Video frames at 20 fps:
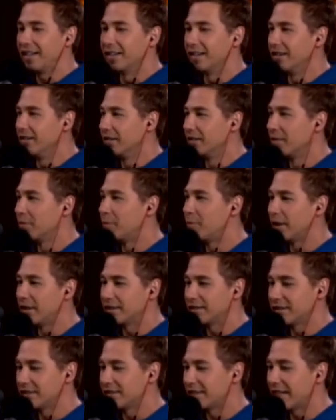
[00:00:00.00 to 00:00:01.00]
know but
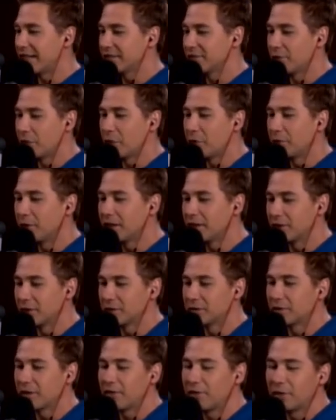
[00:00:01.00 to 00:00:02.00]
he's the size of a three year
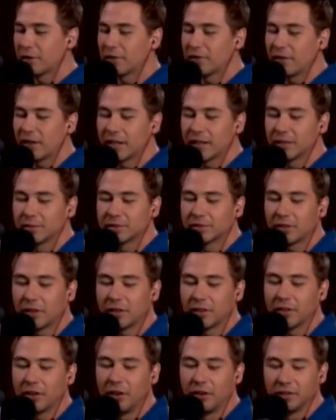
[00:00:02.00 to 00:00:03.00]
old. So I figure if I get him
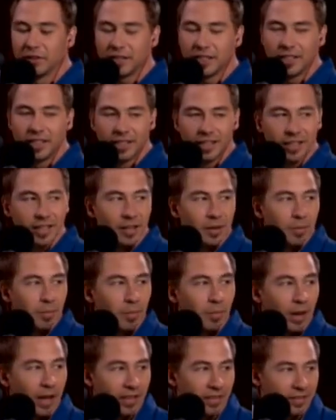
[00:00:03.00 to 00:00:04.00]
started early,
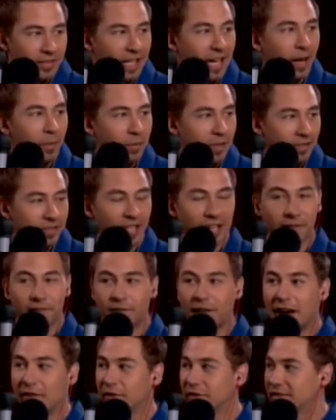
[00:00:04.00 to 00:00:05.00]
yeah. By the yeah. time he's like
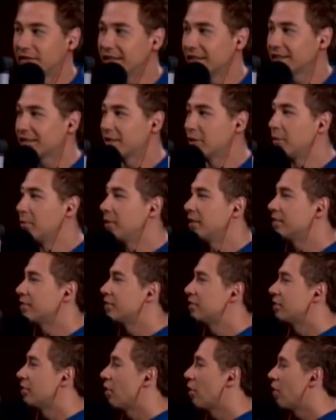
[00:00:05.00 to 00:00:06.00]
five or six, he'll be
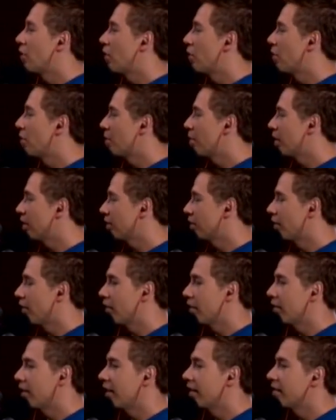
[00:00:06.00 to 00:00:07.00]
so much
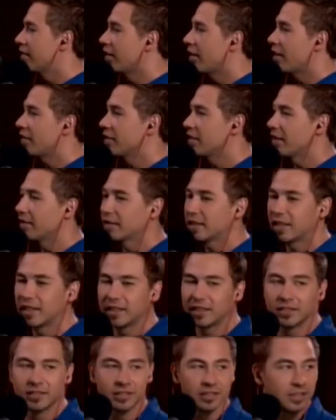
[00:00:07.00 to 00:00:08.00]
further ahead than all the other
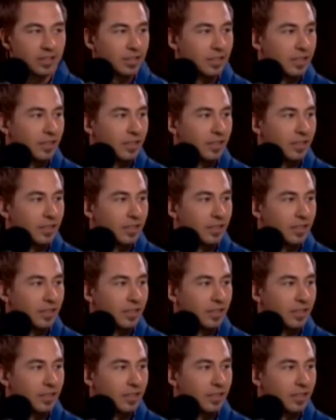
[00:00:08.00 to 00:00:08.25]
kids. You remember